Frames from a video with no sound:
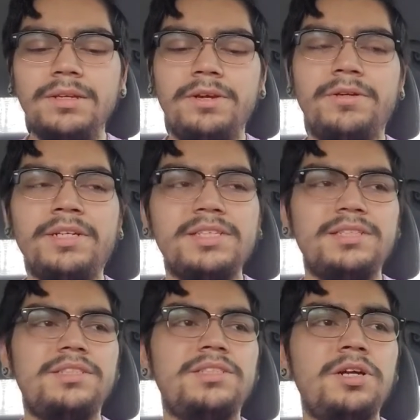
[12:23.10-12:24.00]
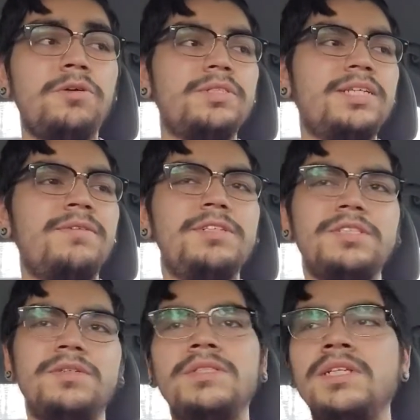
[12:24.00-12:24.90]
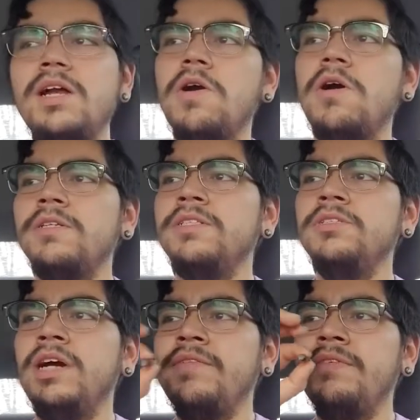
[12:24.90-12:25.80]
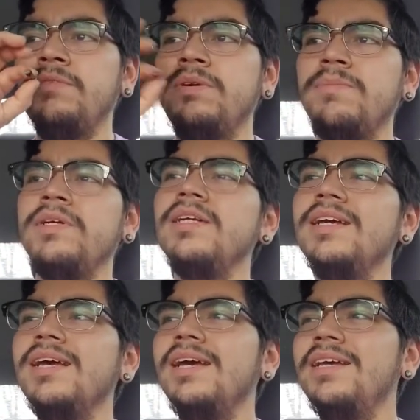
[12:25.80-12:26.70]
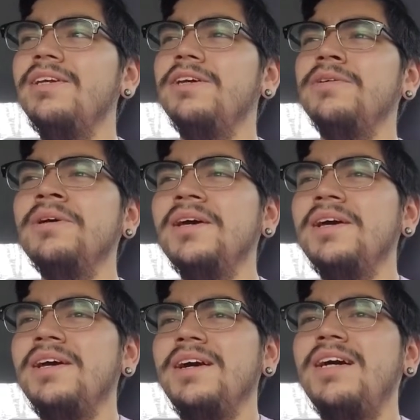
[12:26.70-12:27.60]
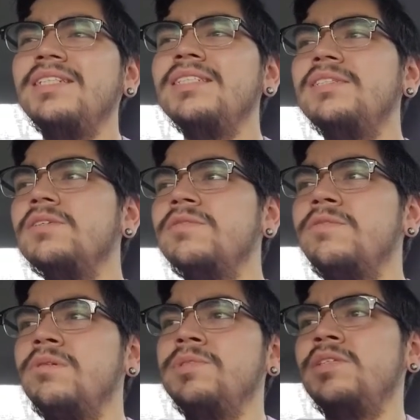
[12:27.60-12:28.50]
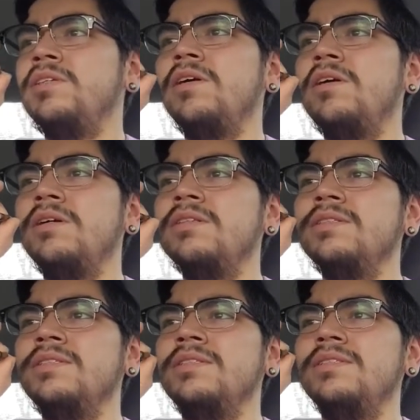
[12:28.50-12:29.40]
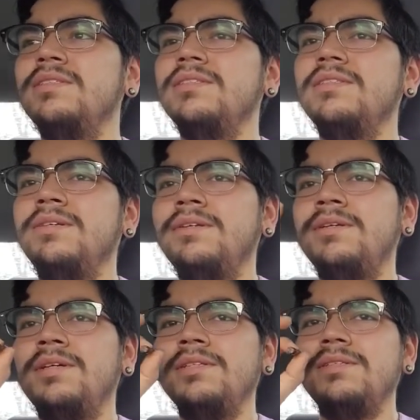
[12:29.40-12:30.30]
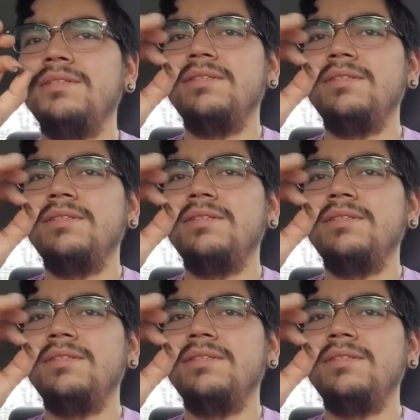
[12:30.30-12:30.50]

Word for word: you know, it doesn't snow as heavy, so it's not hard to drive everywhere, but you know, ice still forms on the cars and you know that's